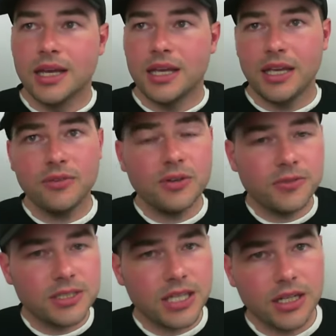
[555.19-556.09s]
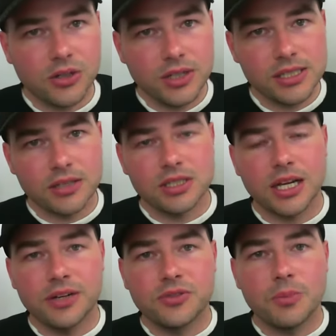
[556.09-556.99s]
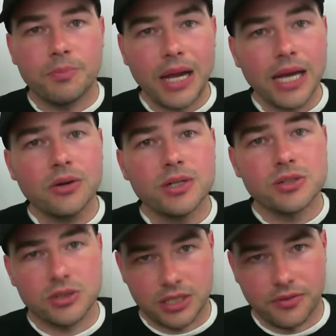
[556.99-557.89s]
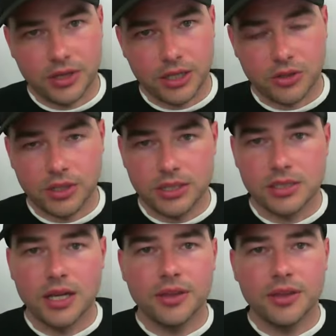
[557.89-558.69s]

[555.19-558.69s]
even if it's 10 degrees outside, if the batteries are 70 degrees,